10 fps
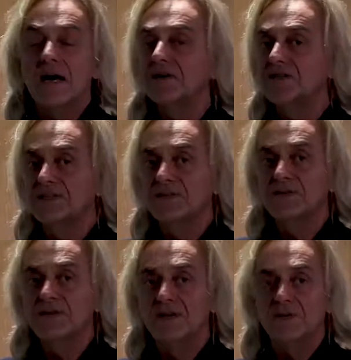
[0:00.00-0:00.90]
cowshed
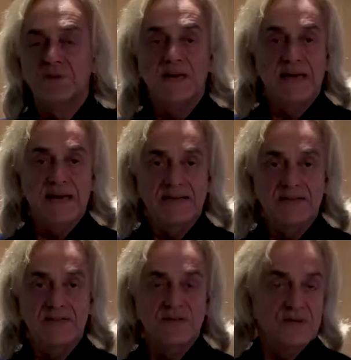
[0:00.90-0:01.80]
studio was where he had
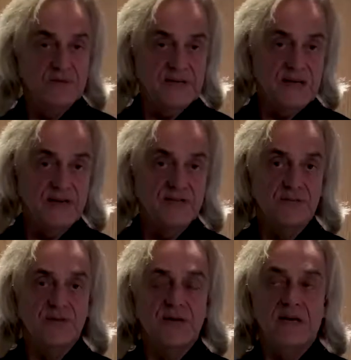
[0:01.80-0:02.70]
his, so it was a cowshed
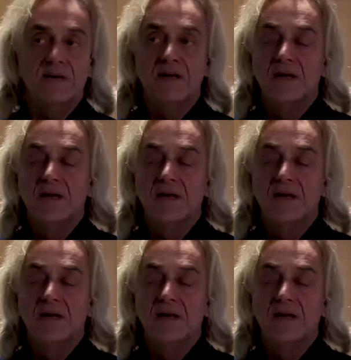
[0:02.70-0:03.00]
which we had,